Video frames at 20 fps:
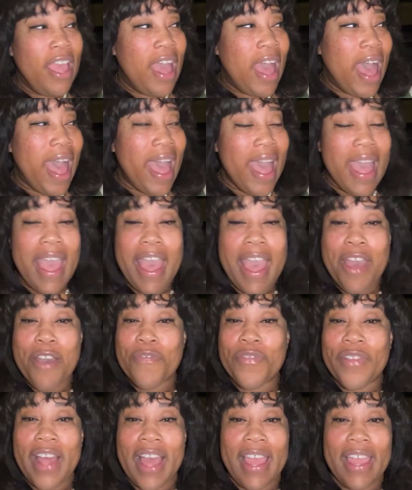I
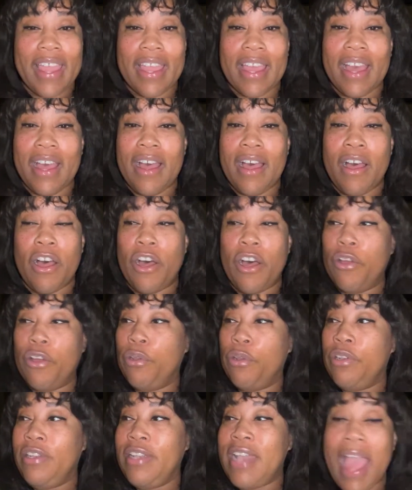have like
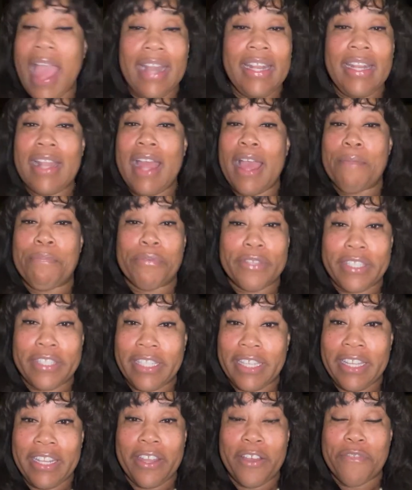
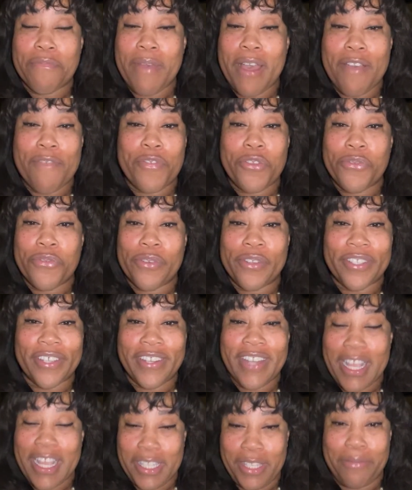99% of my viewers are
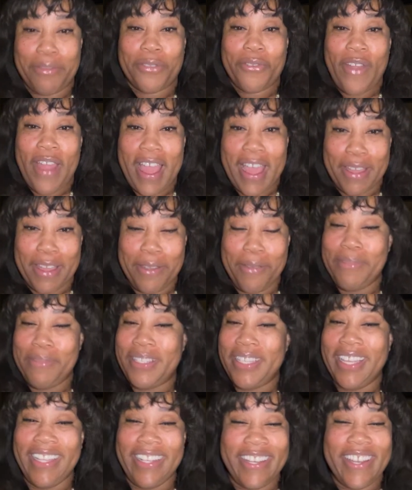not subscribed.
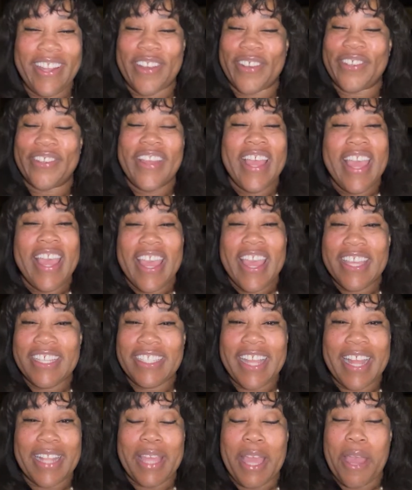No, it's
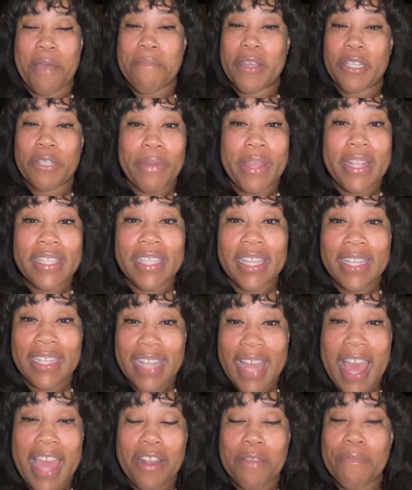not that much, but it's a
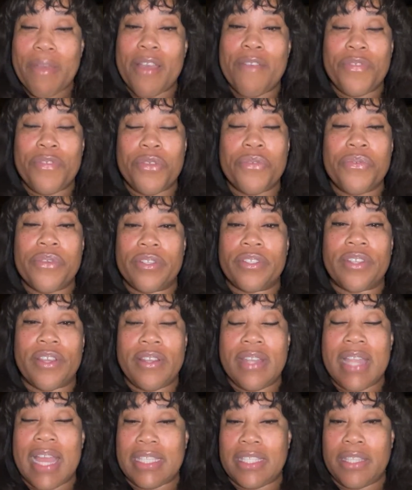lot of my viewers are
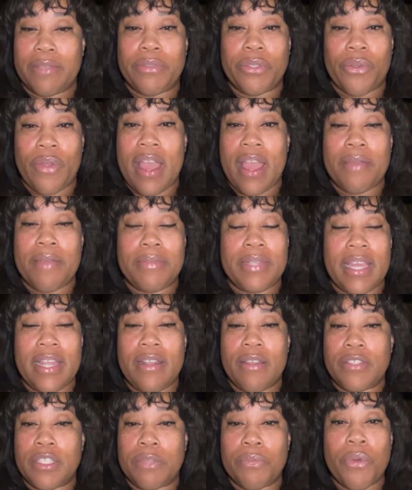not subscribed and
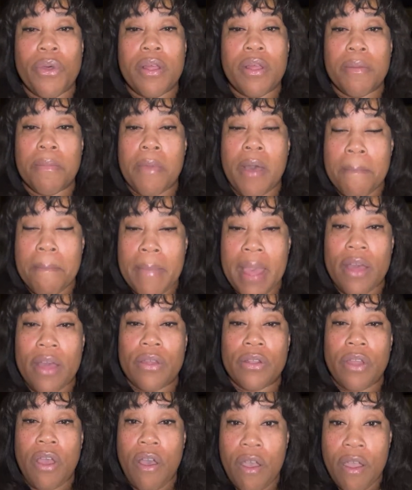a small amount
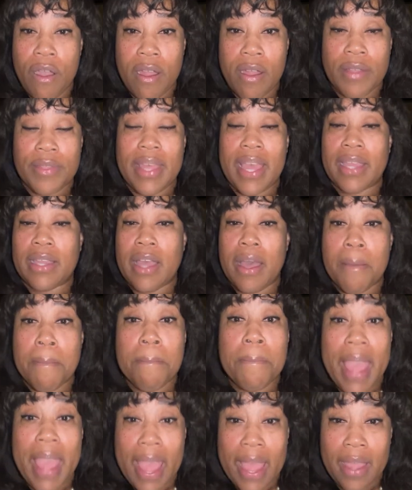are that come
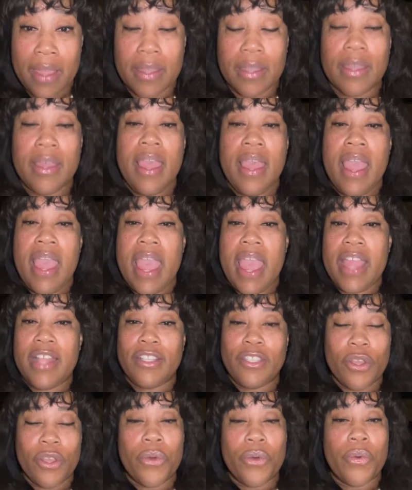back. And
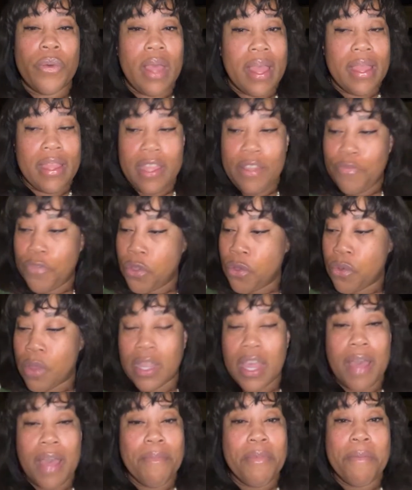so if you are
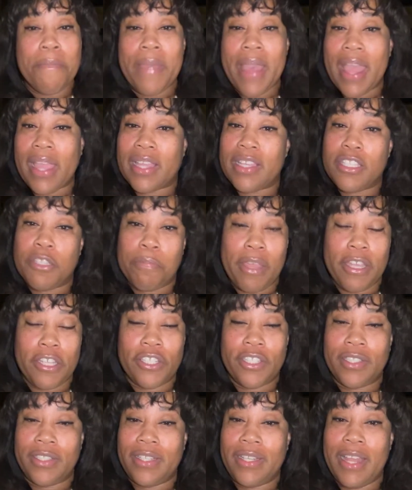coming back,
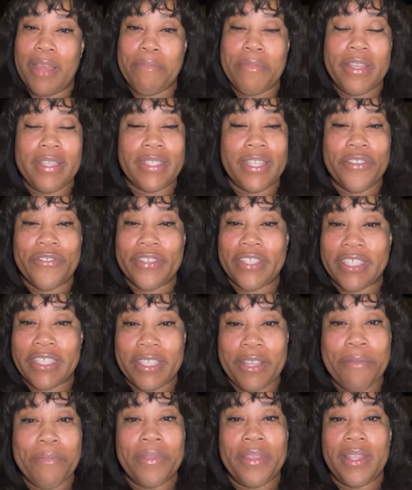especially, that means there is
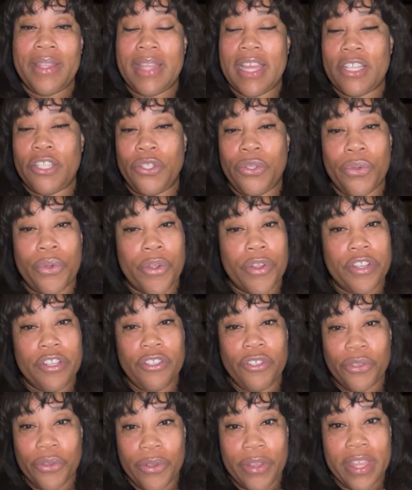something that you are
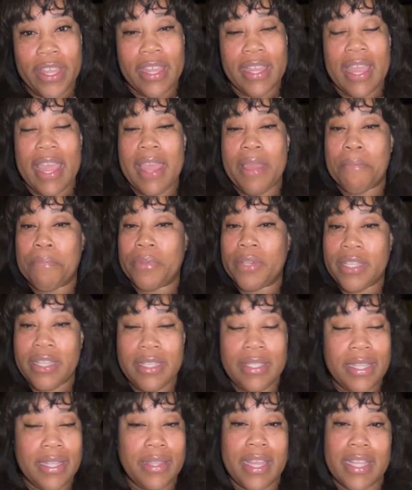enjoying, and
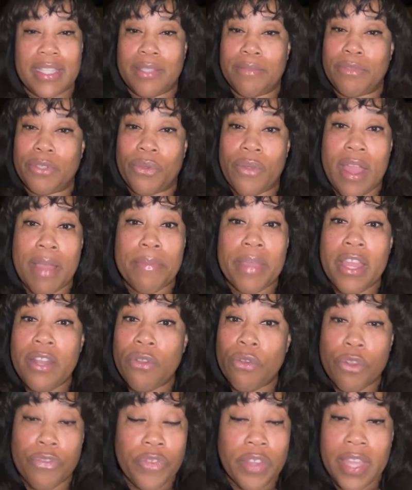please hit that subscribe and
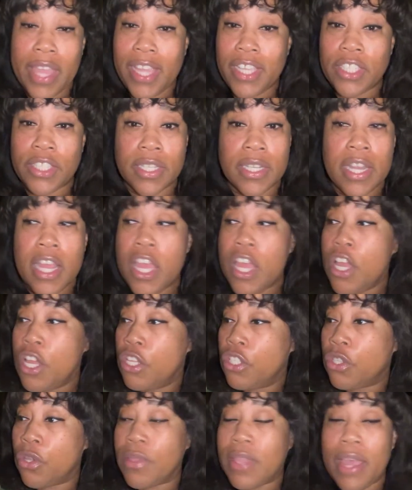notification
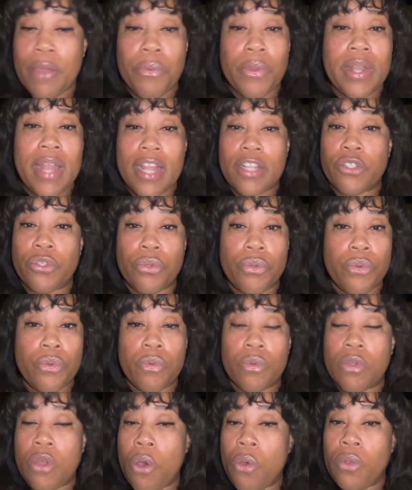so that when I do
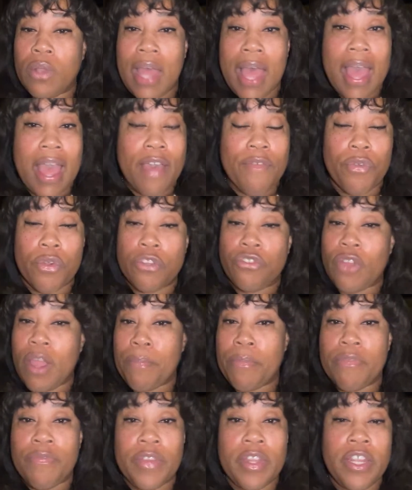go live or drop
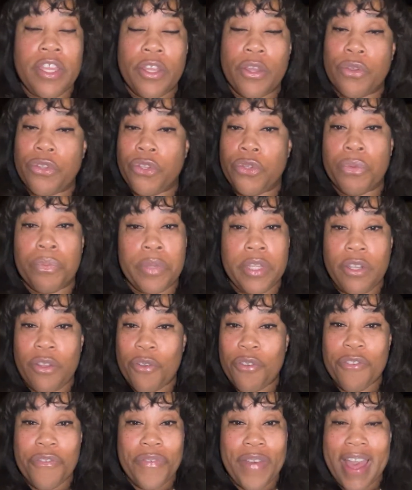a video, you'll be
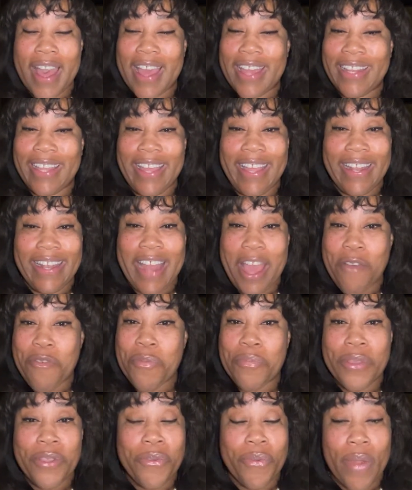notified, and that will
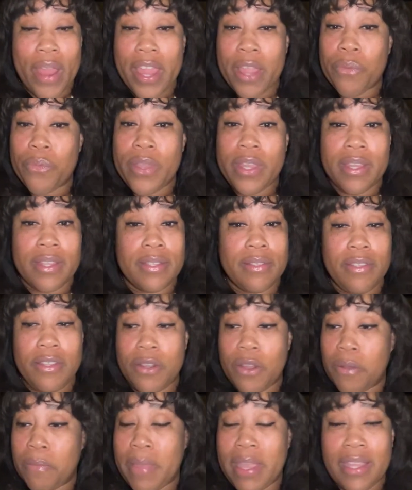be great. We can,
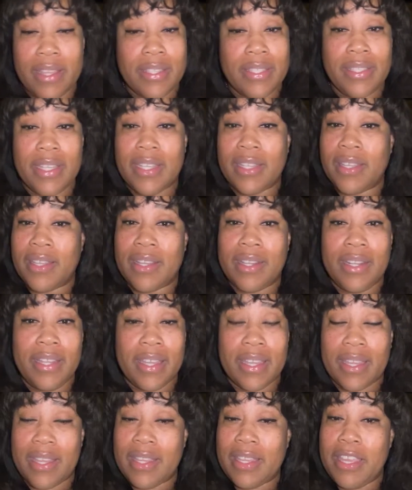make it stick and
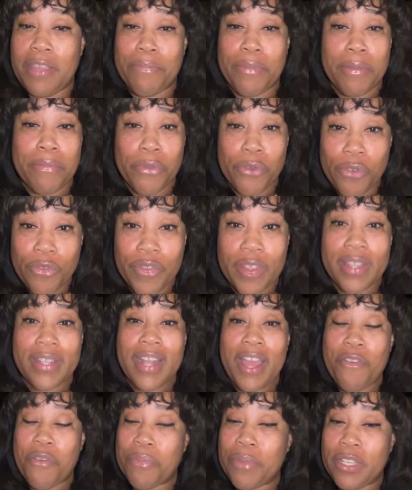click and keep it moving.
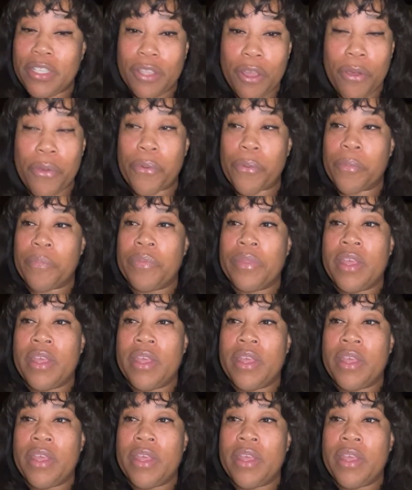That would be dope.